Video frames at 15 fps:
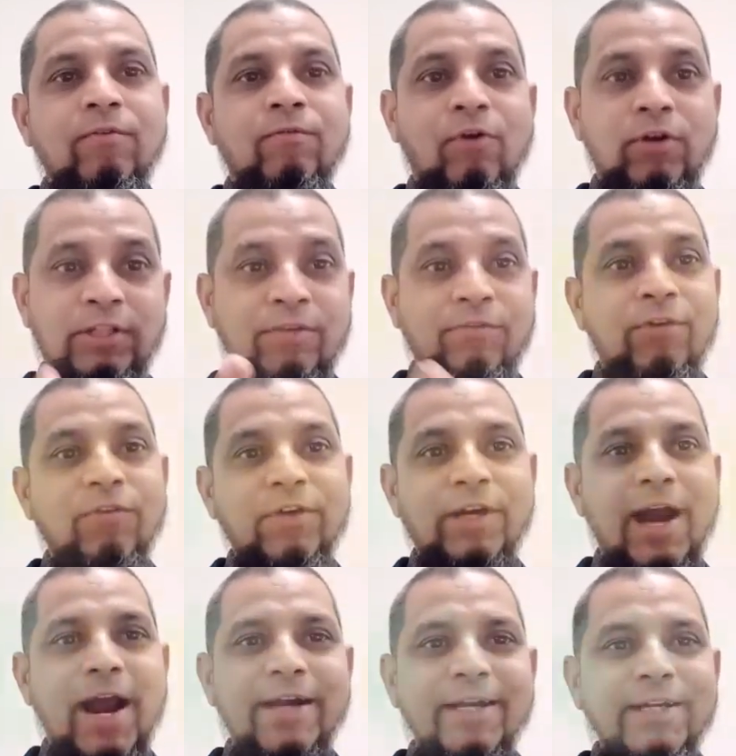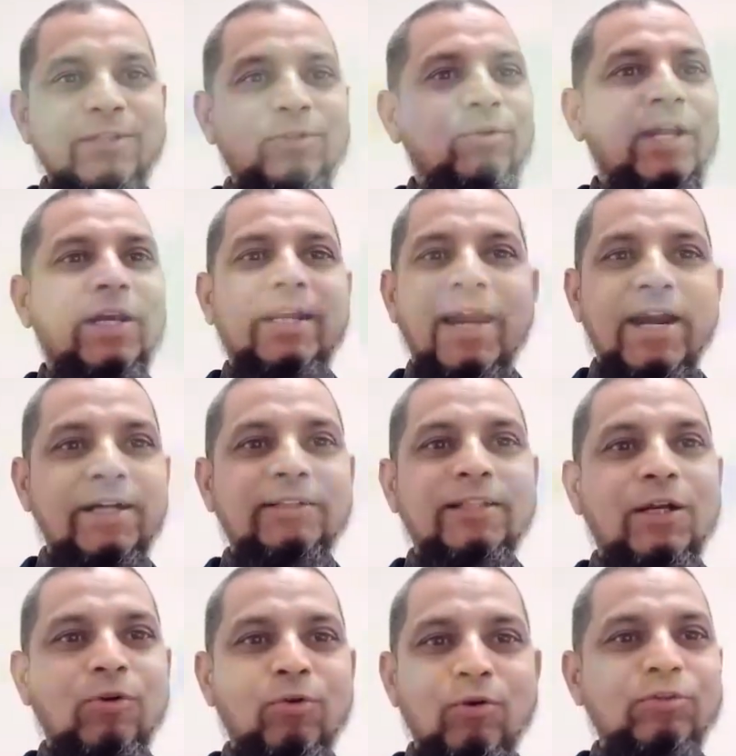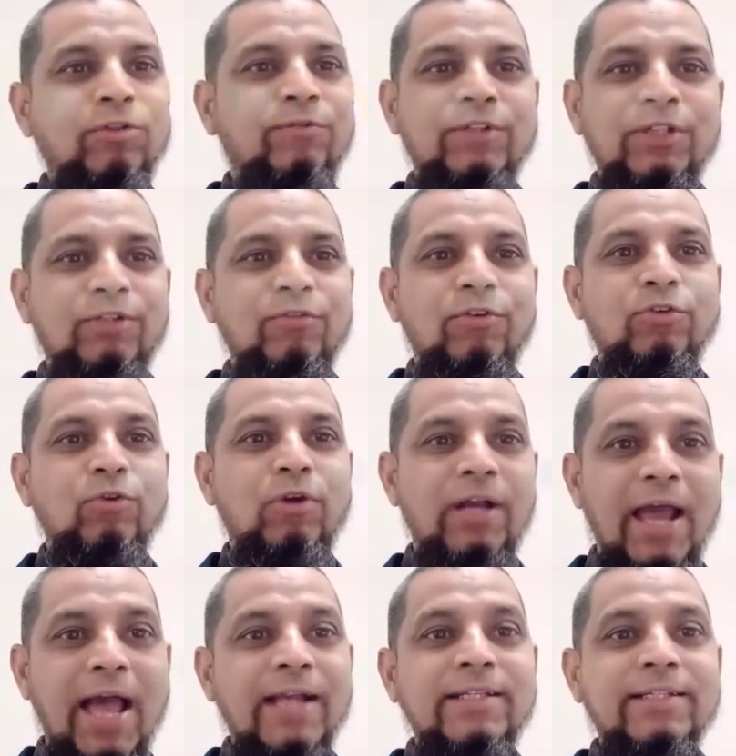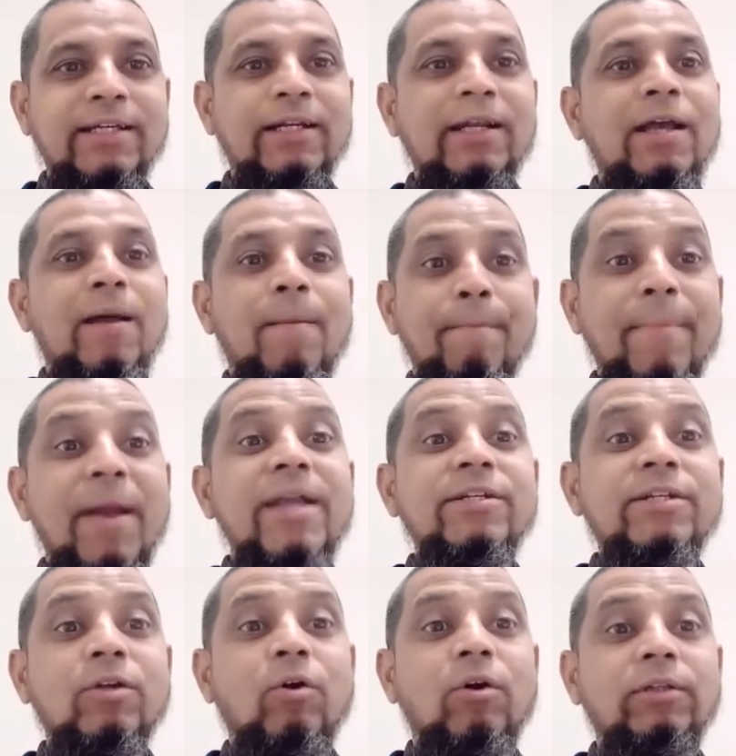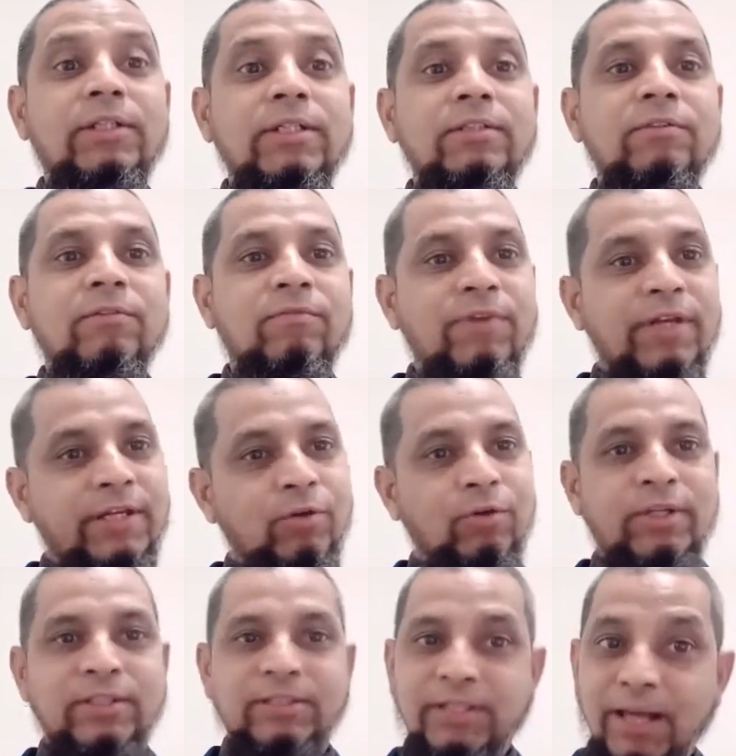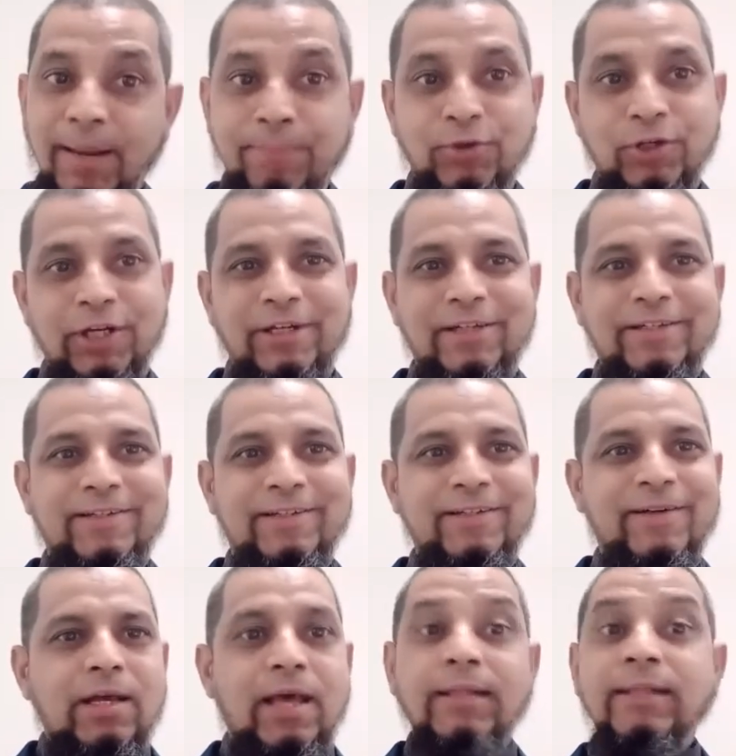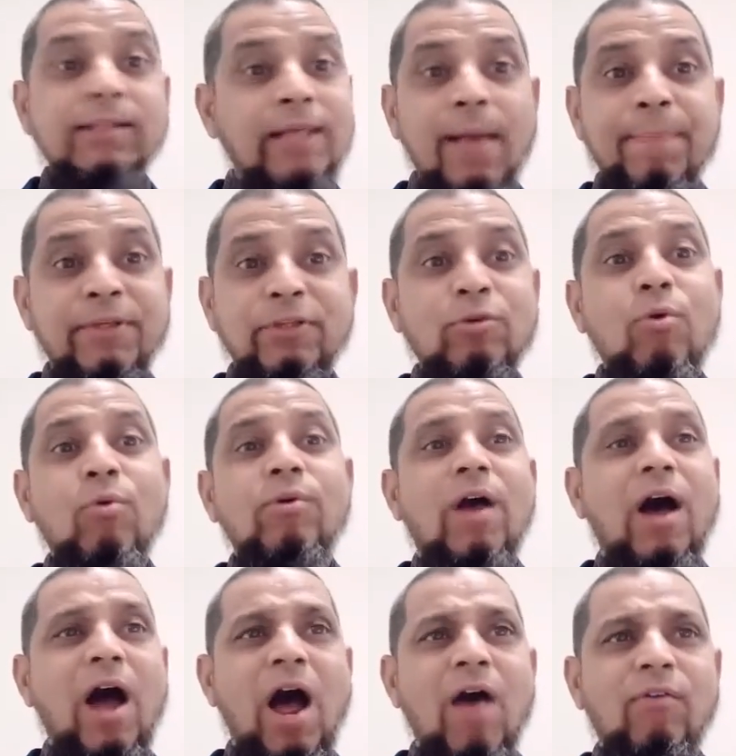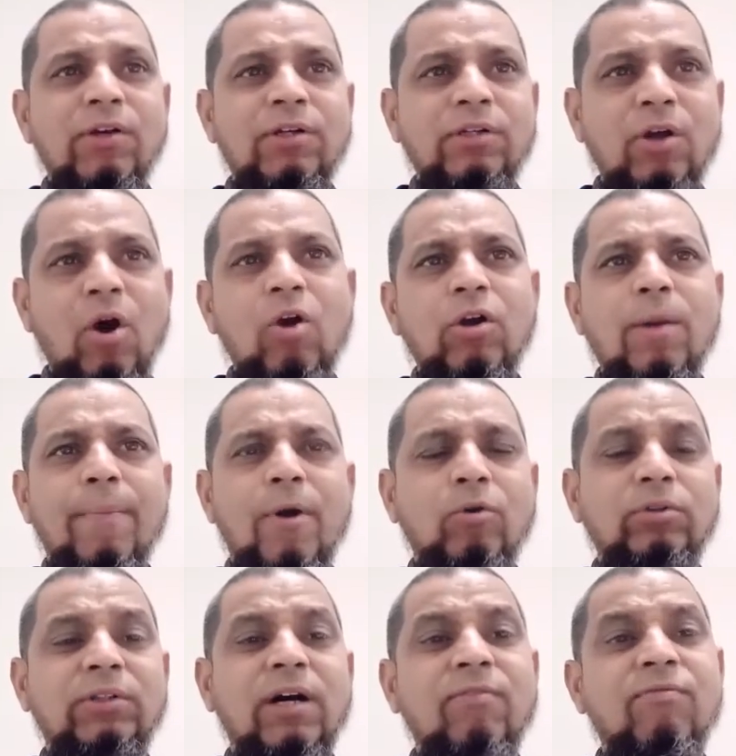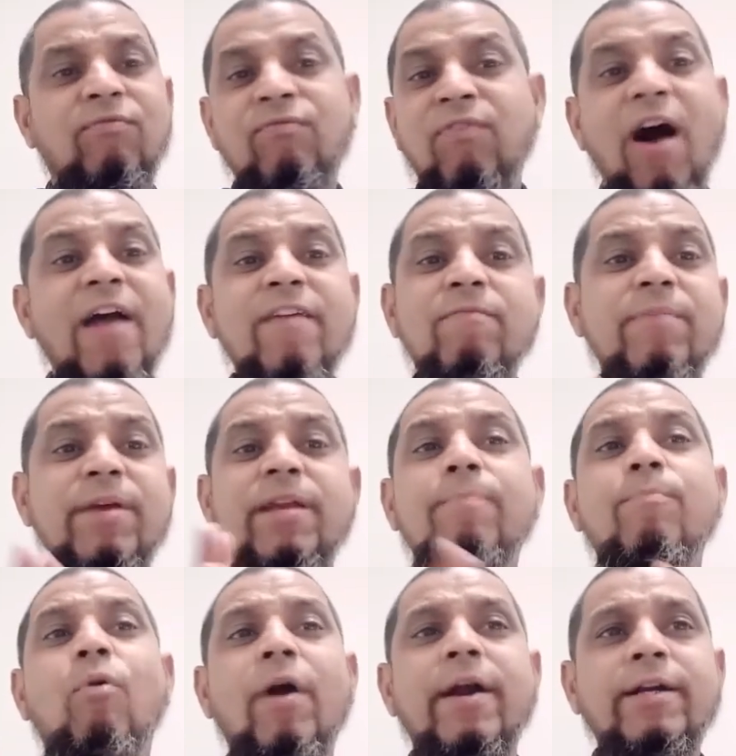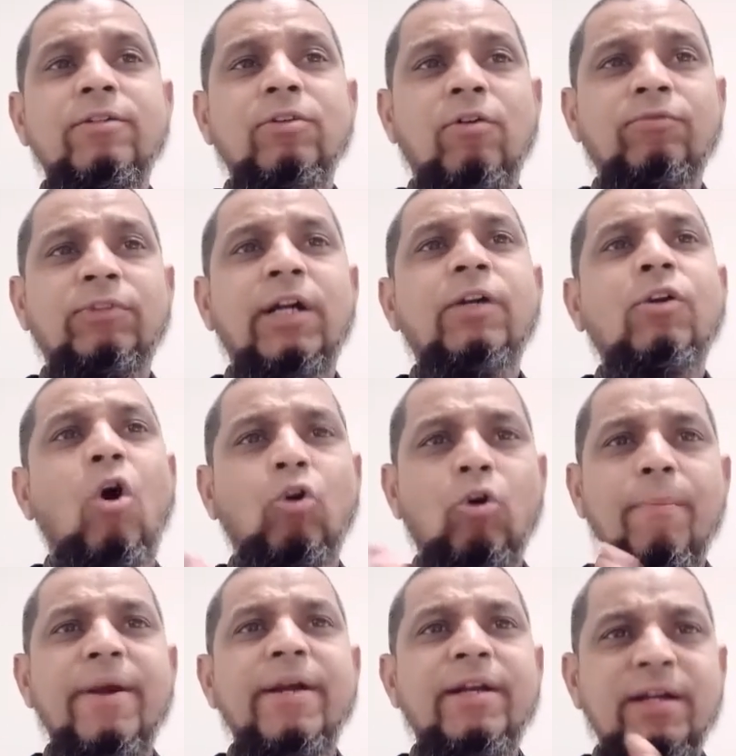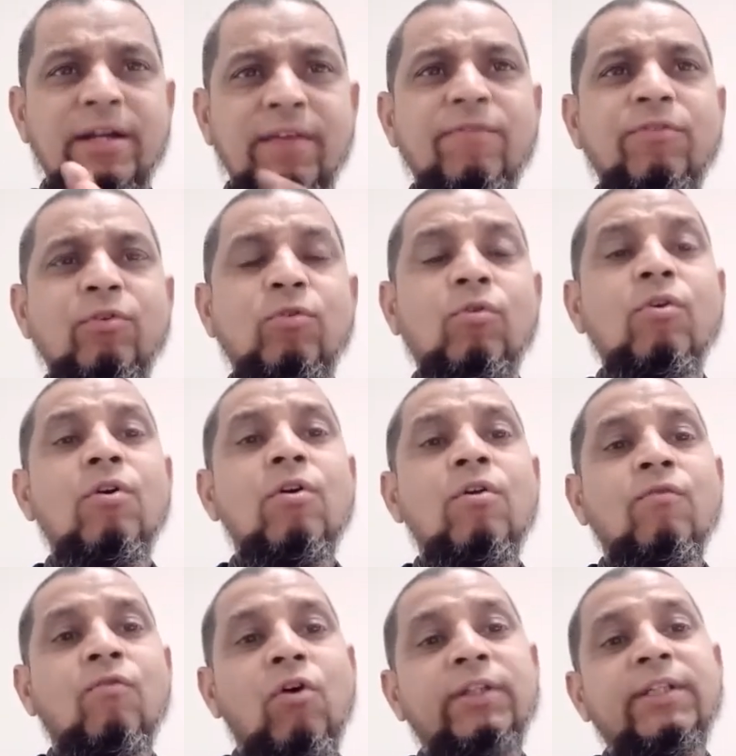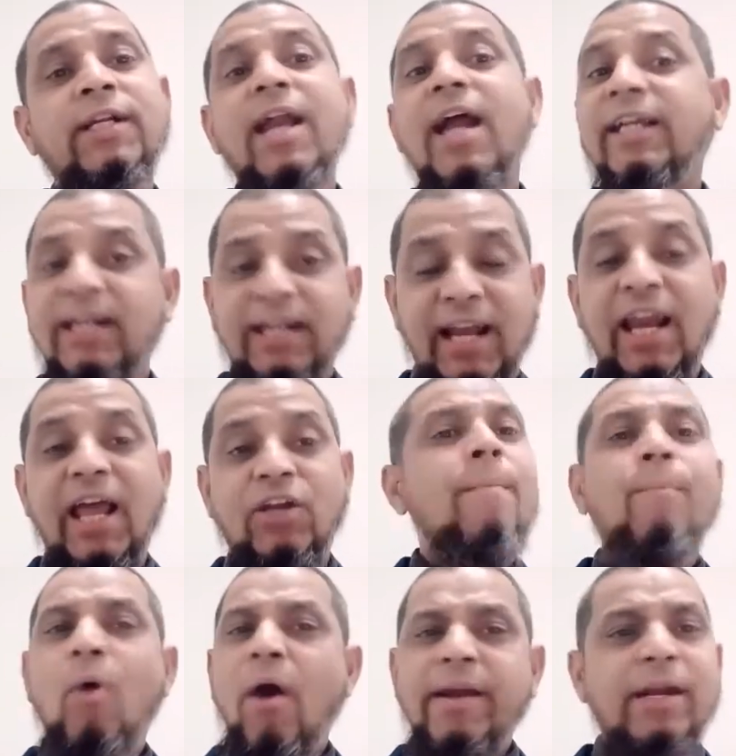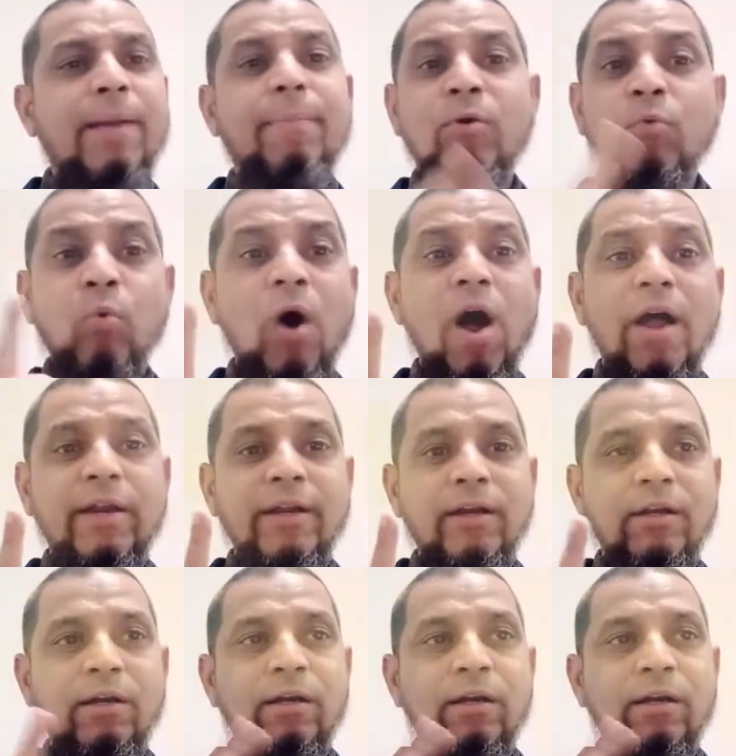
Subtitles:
For the viewer guidance, you can get the notes of this video lecture mentioned on this video description. In this episode, I will talk about the 5 main points of the document review for the data collection. Point number 1.